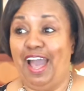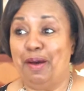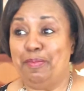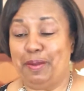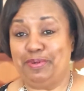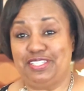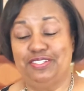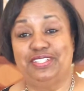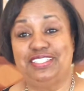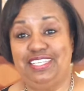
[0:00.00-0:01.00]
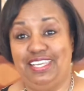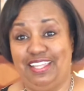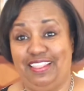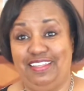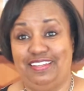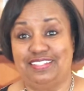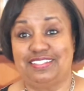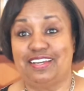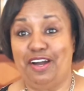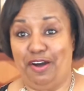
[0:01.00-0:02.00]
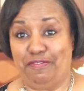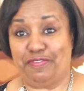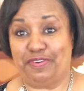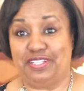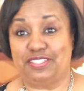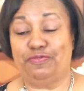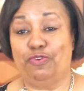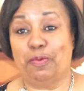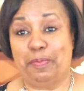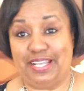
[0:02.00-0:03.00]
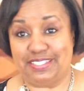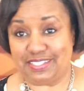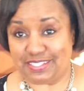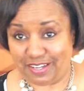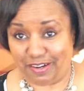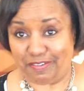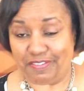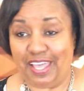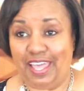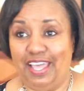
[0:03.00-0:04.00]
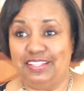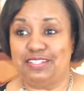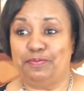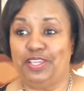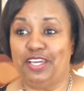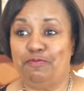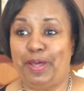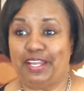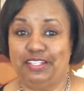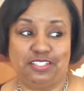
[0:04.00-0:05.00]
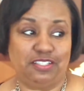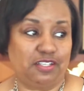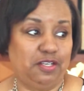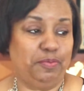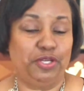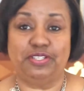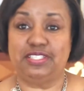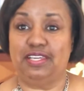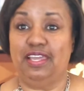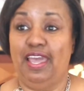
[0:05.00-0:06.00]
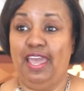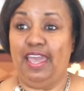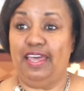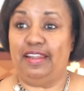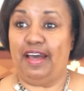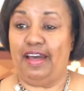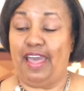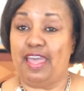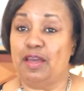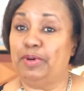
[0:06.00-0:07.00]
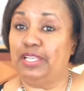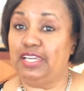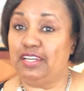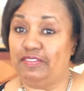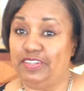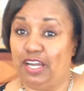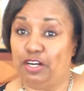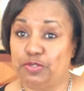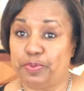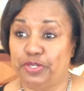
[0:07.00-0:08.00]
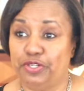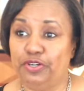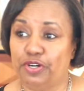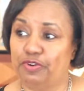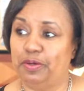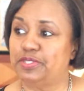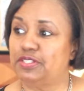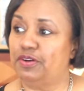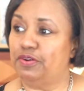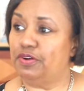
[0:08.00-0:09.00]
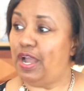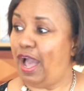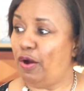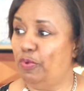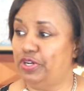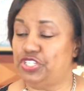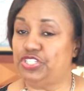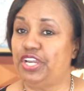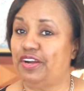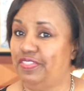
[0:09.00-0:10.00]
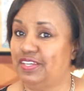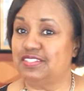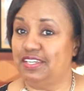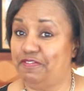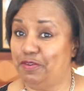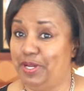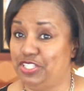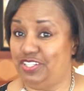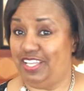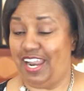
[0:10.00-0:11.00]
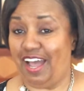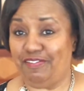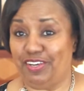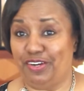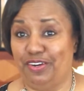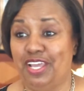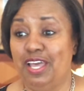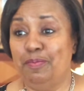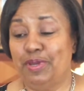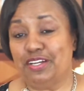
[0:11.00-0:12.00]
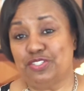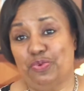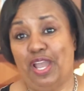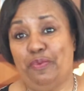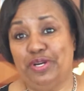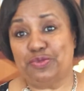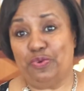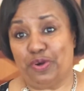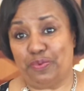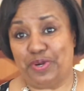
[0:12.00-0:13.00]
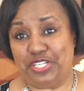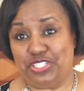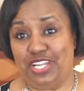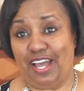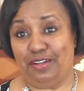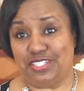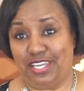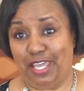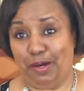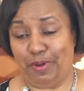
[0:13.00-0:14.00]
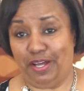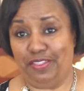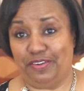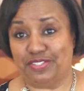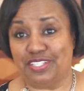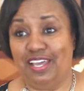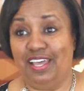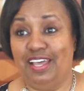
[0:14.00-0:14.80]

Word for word: I'm able to attend this conference for myself and to give back into the community. And I, am a leader of an entrepreneur group, so I would share this information that I've learned because we always want to reach down to help others